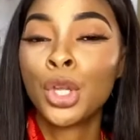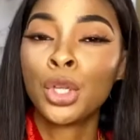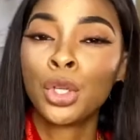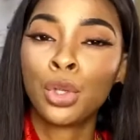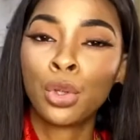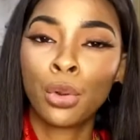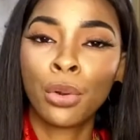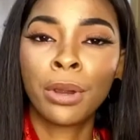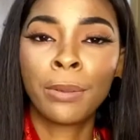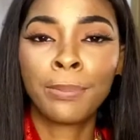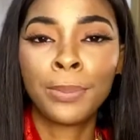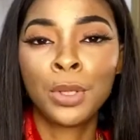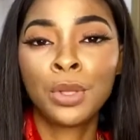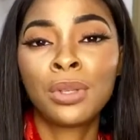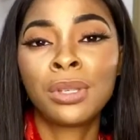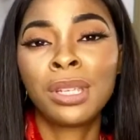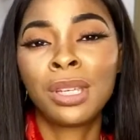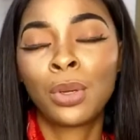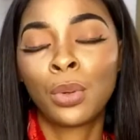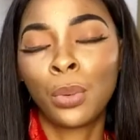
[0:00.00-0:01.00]
You're a
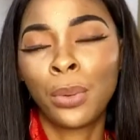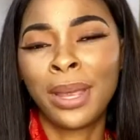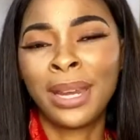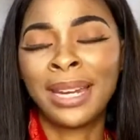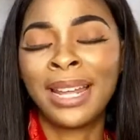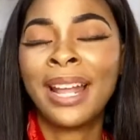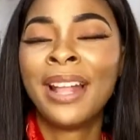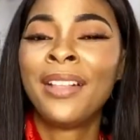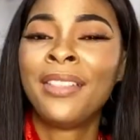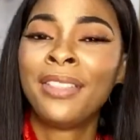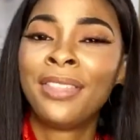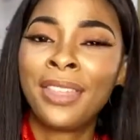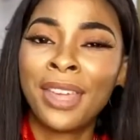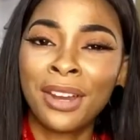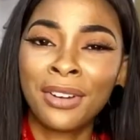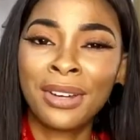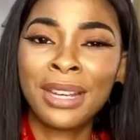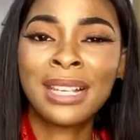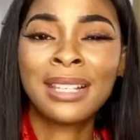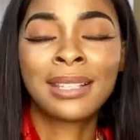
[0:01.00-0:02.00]
beauty queen. There
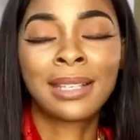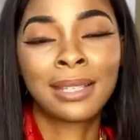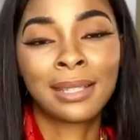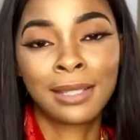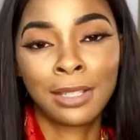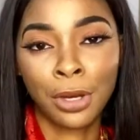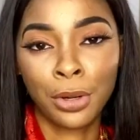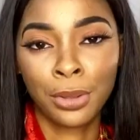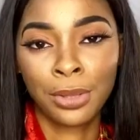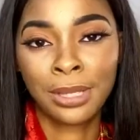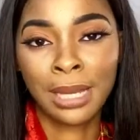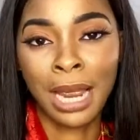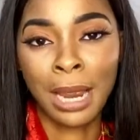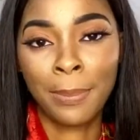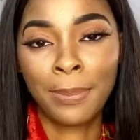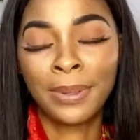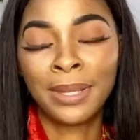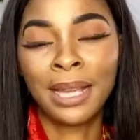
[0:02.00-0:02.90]
is a stereotype